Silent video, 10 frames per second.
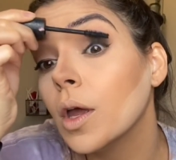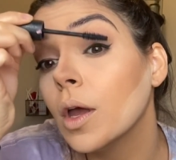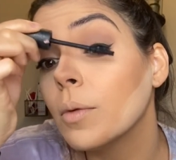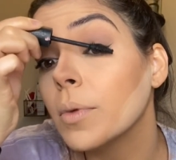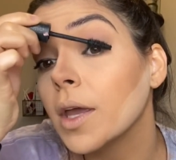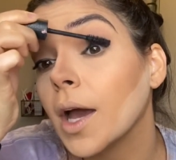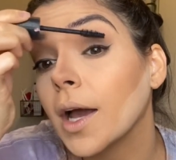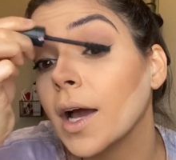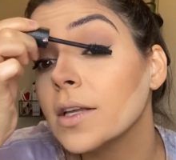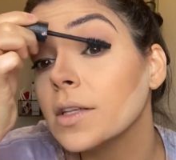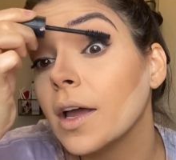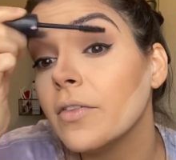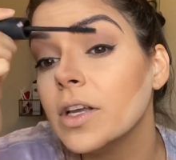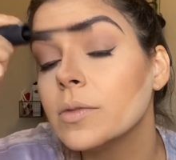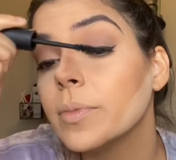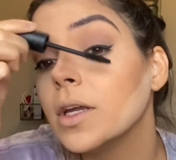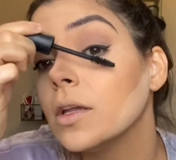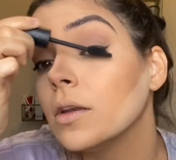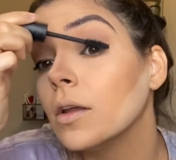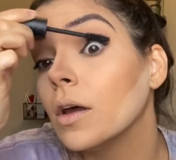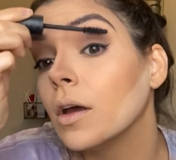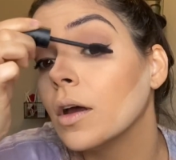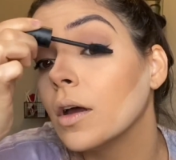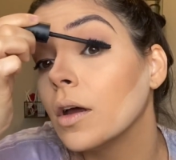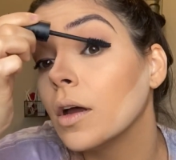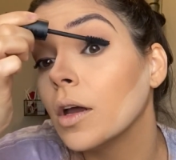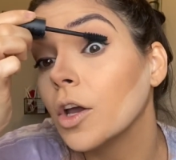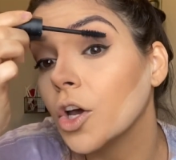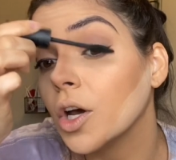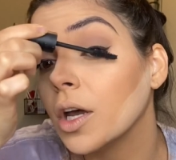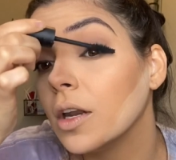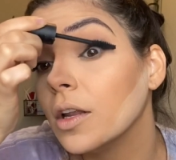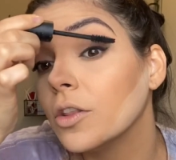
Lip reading: But yeah, guys, life has been good.